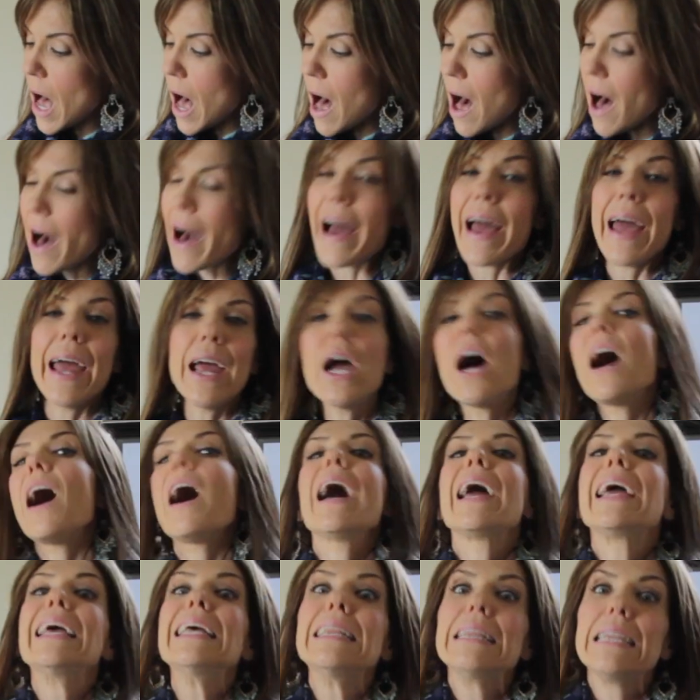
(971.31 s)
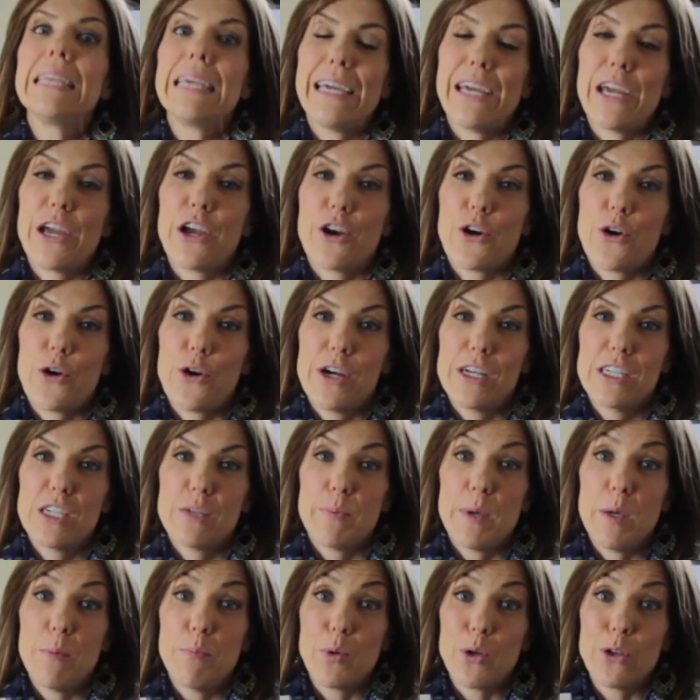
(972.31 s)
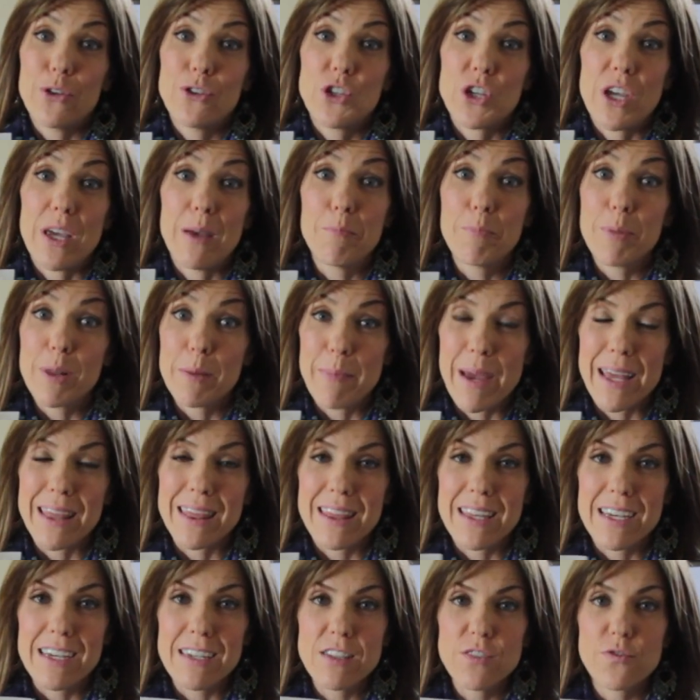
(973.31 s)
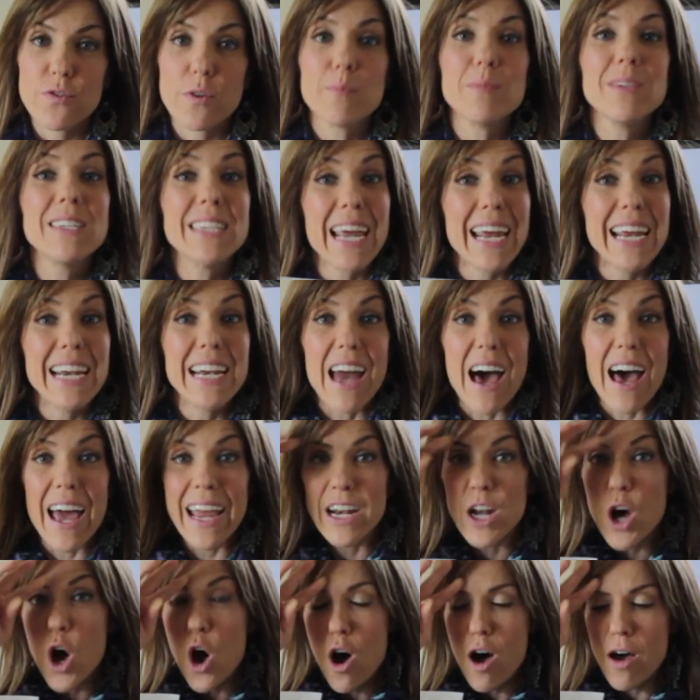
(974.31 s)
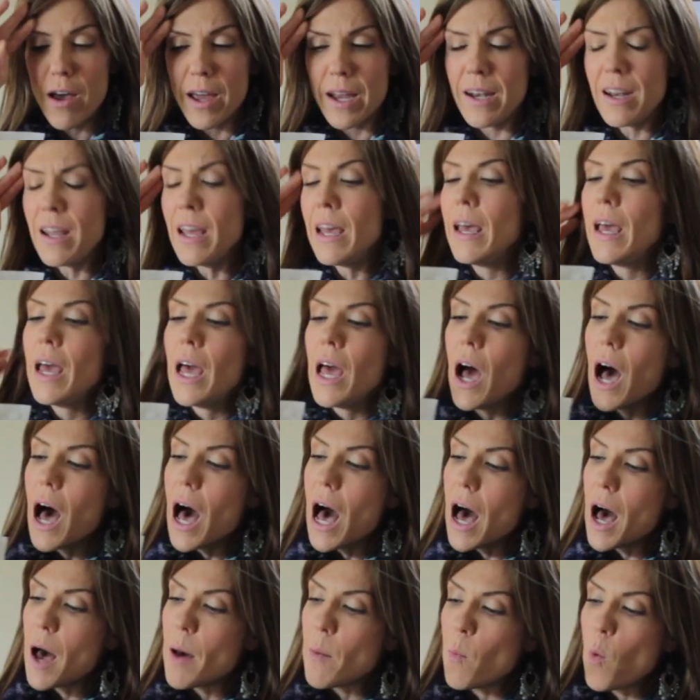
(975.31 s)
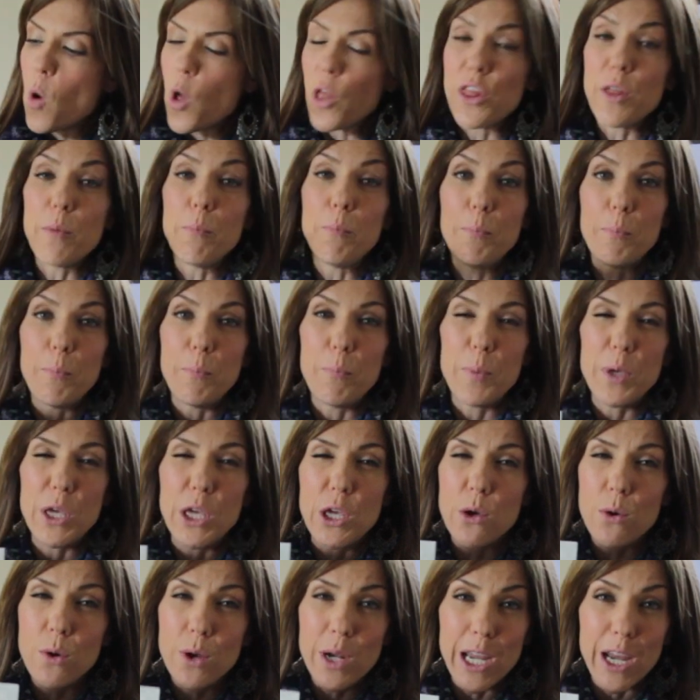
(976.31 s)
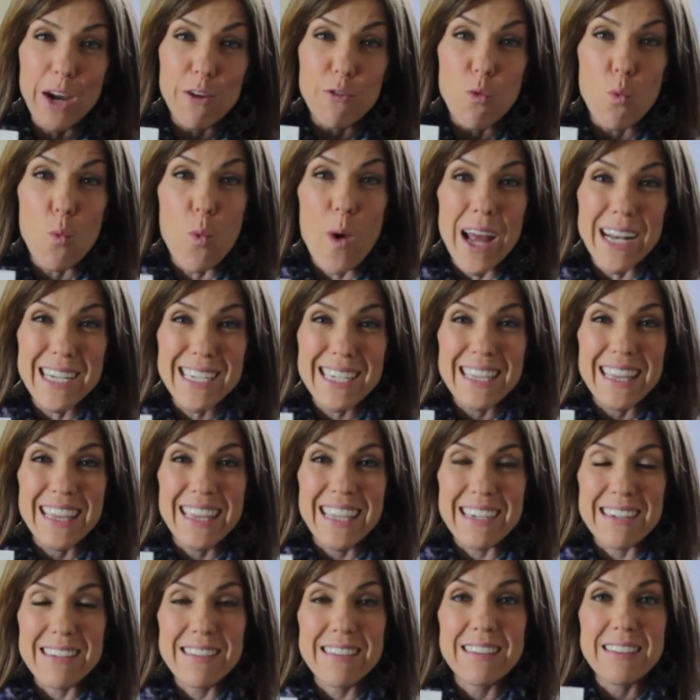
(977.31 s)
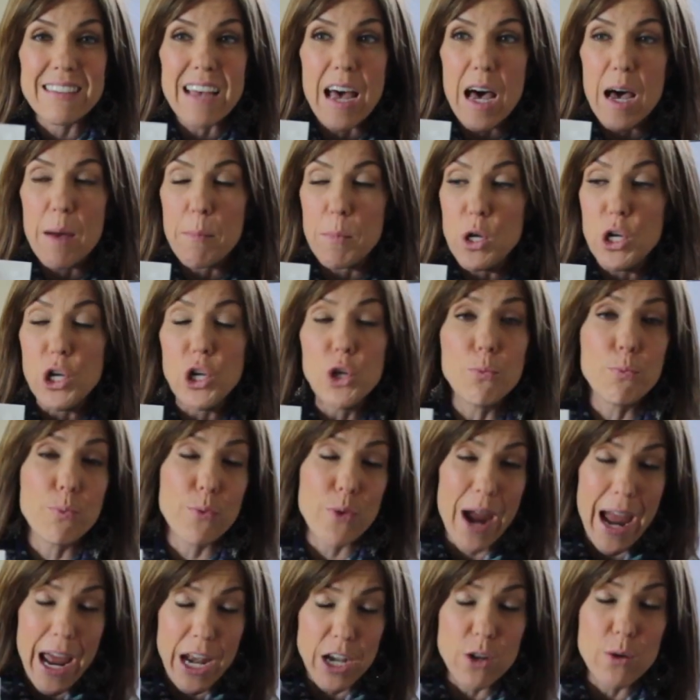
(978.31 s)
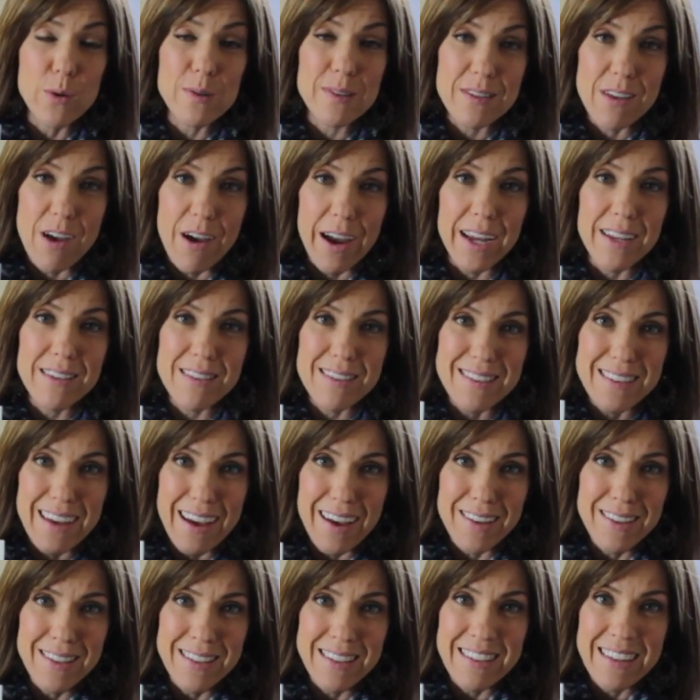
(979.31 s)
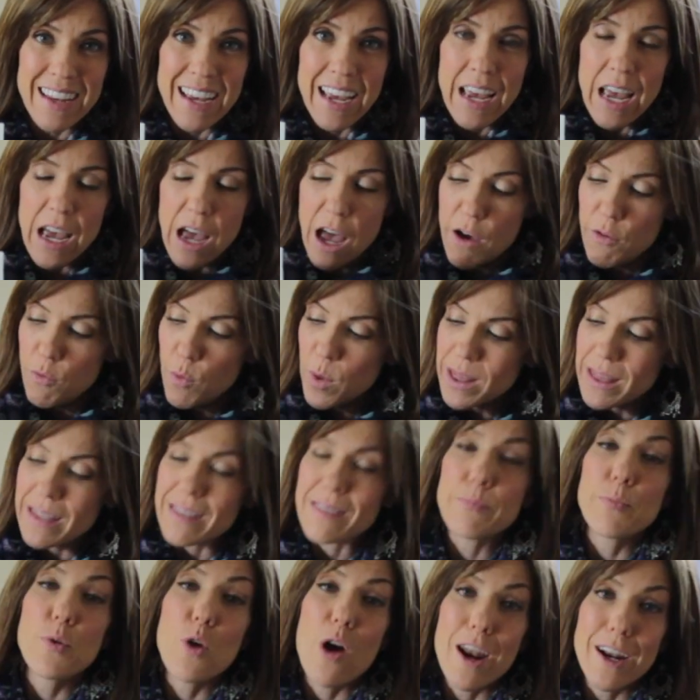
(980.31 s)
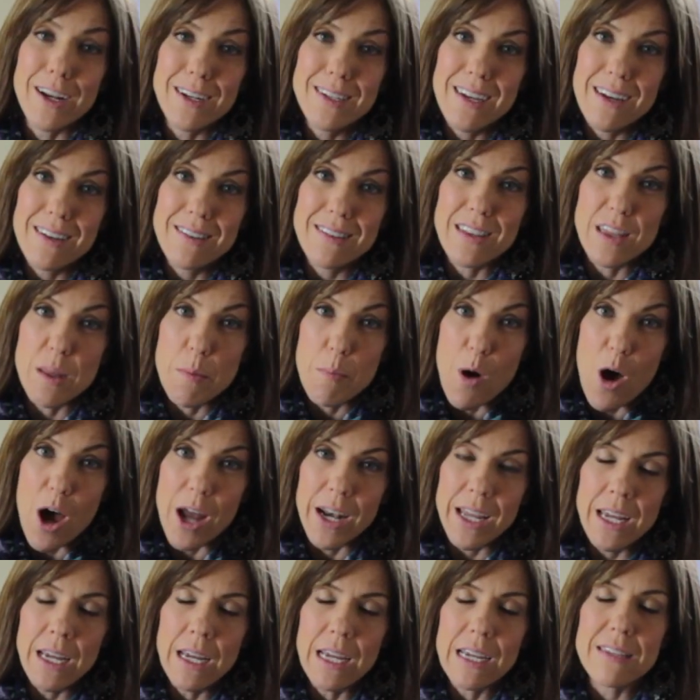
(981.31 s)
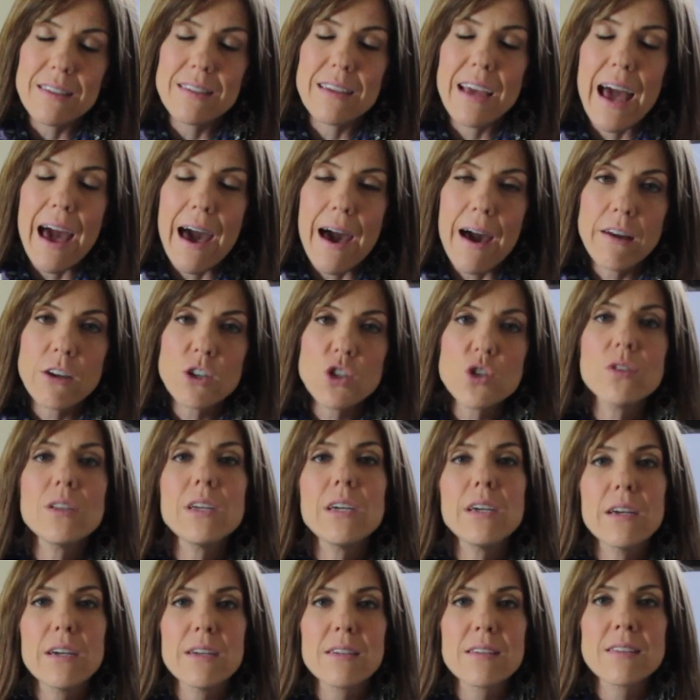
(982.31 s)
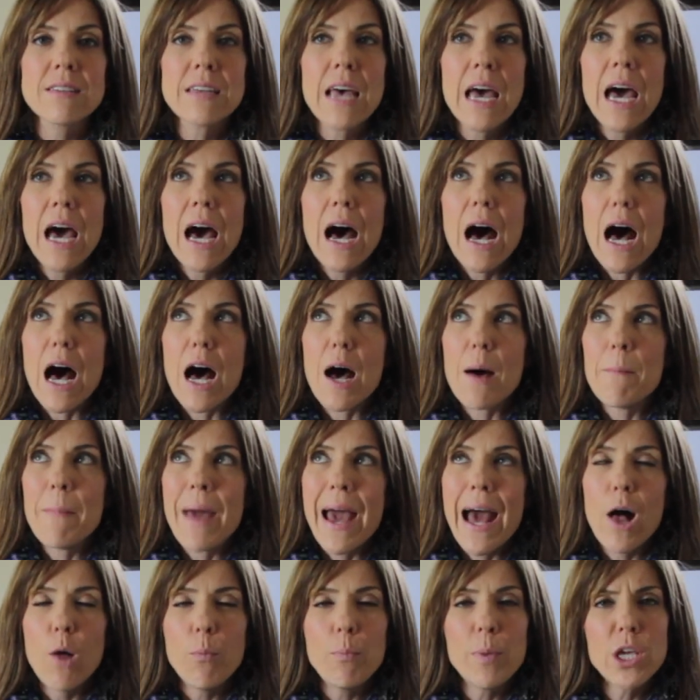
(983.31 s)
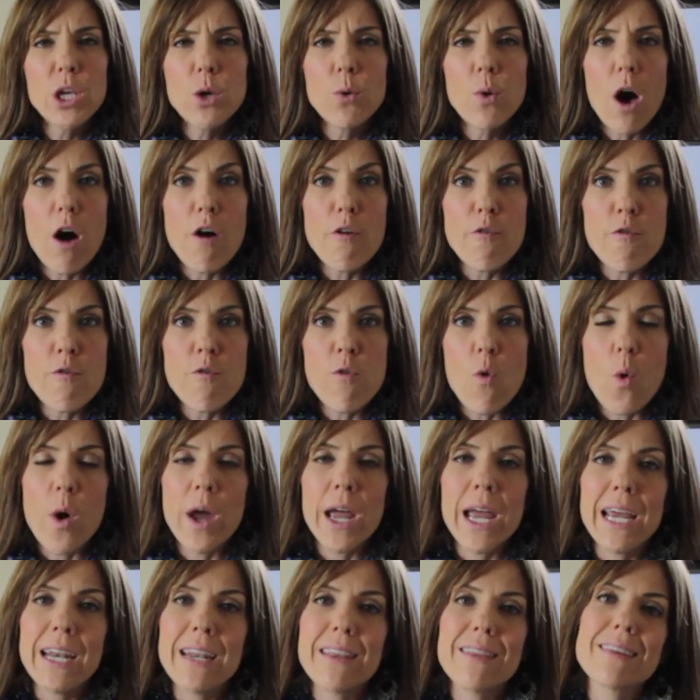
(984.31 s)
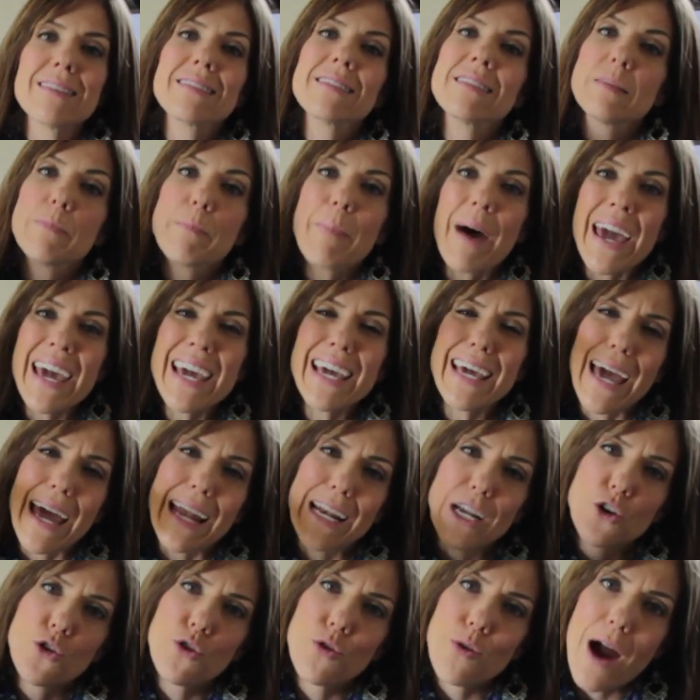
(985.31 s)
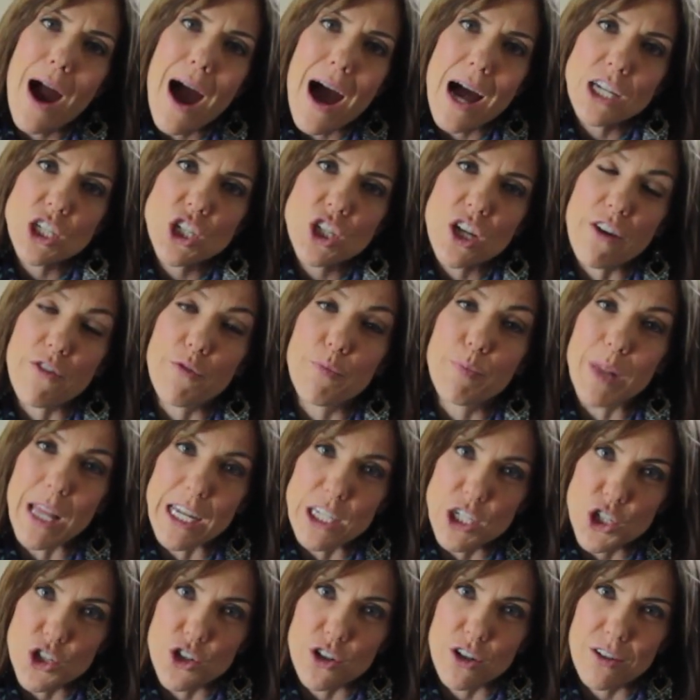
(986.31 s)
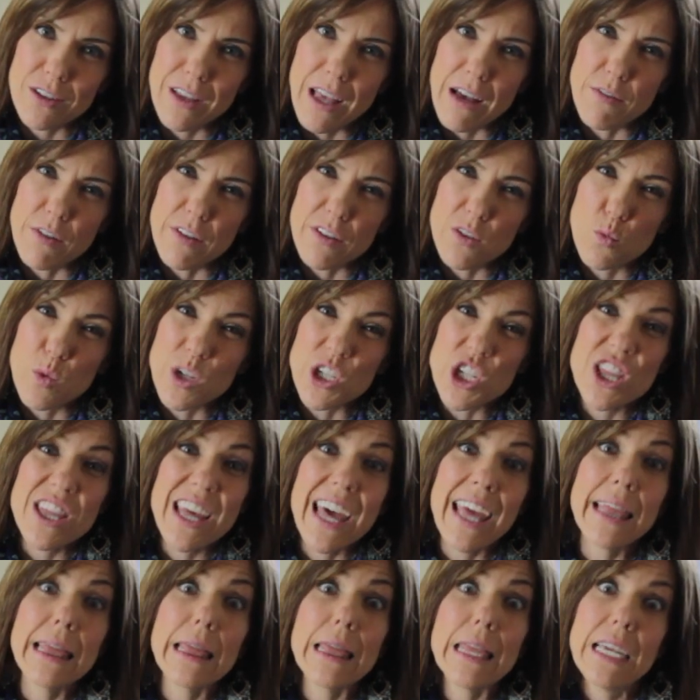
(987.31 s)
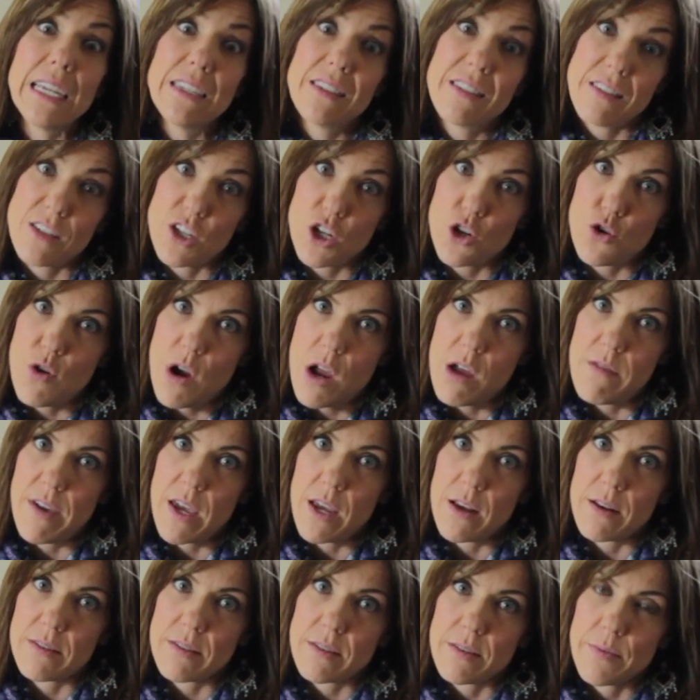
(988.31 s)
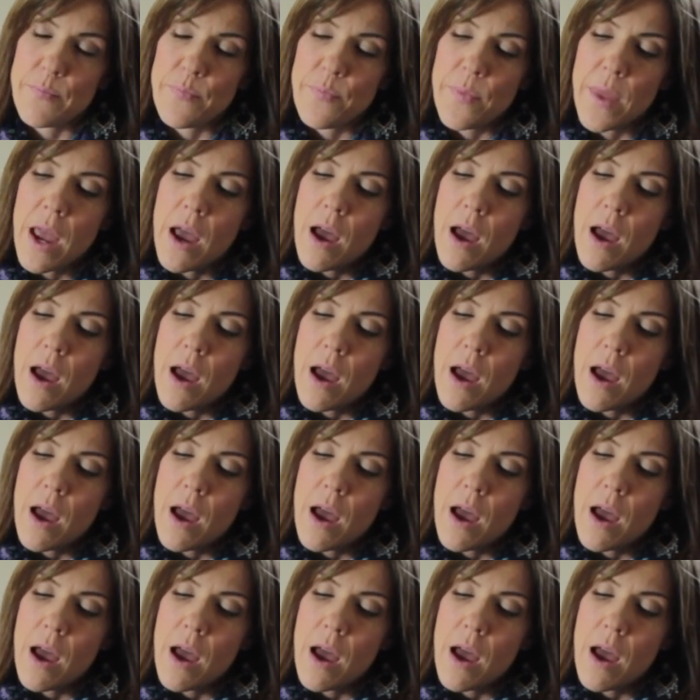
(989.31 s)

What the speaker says: I highly encourage people to implement this from day 9 on. The beauty of what this brand new science does, of what this product does in the body, is it actually is helping you avoid the spike and crash of blood sugar levels, which then leads to cravings.